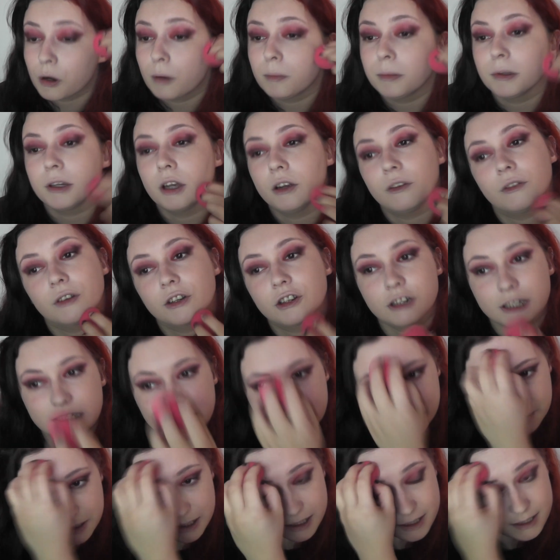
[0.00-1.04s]
Probably over
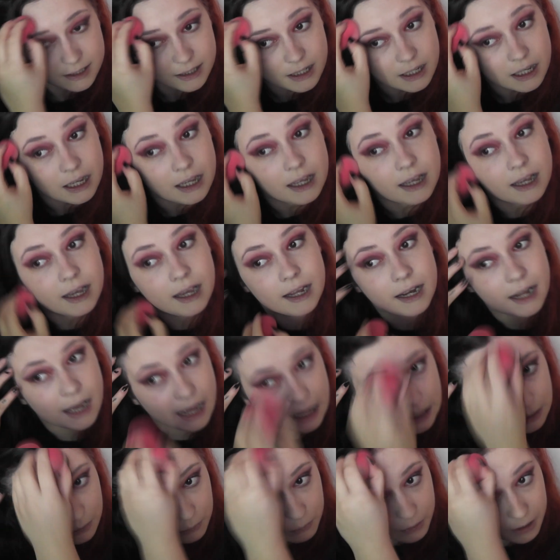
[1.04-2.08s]
Christmas
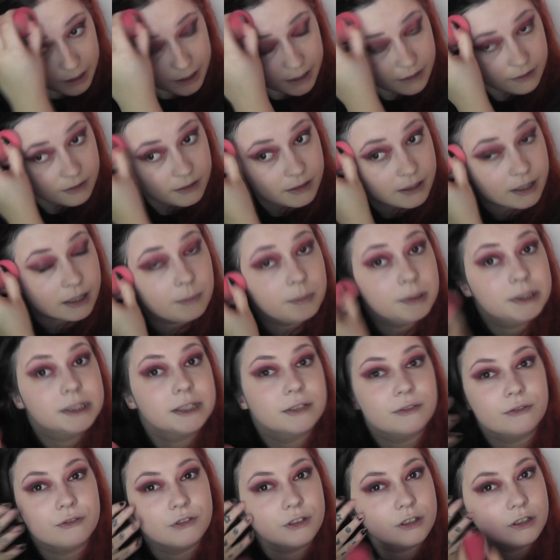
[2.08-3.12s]
and Halloween there'll
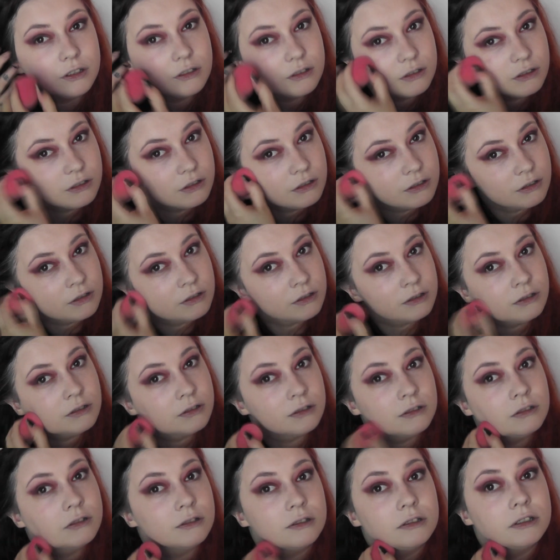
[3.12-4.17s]
be different
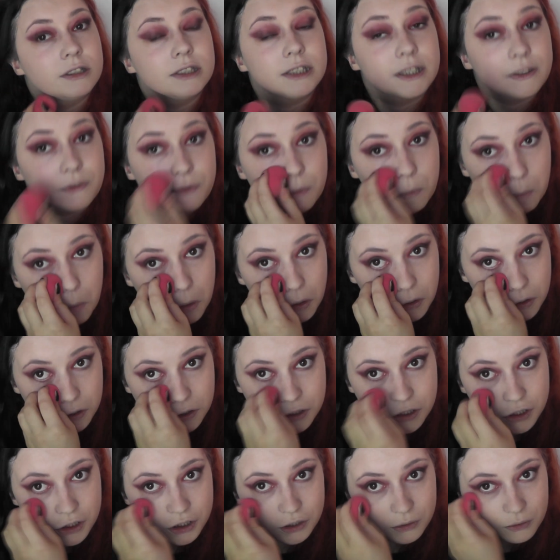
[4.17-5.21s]

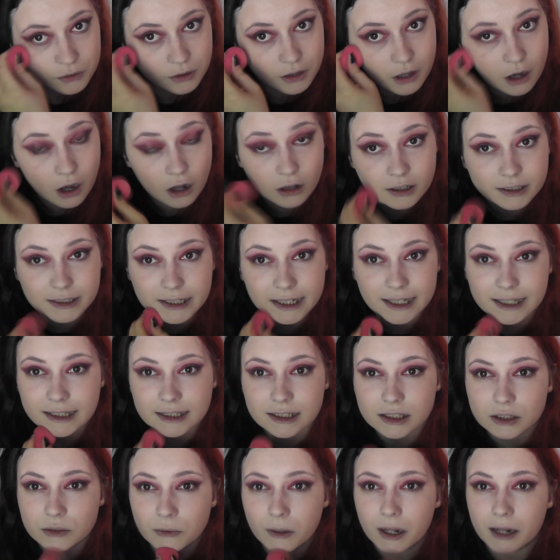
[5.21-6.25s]
ones to do with the
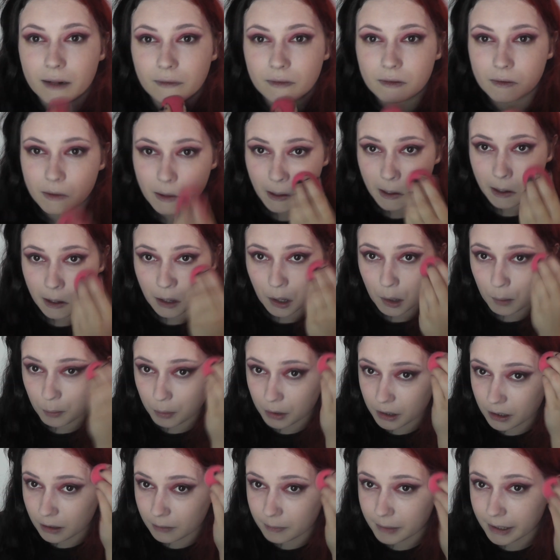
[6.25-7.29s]
holidays as well,
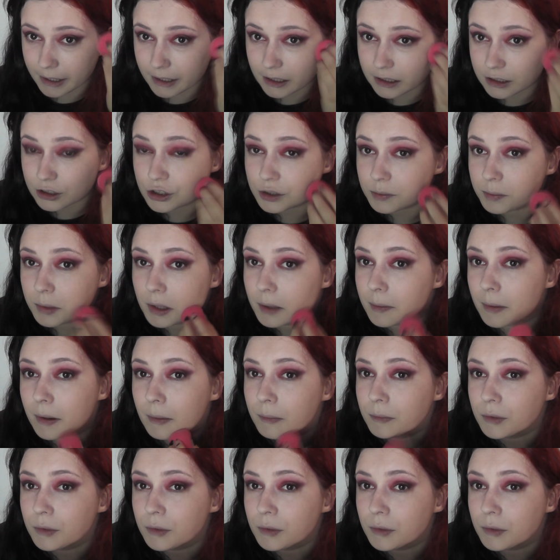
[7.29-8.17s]
but it'll mainly just be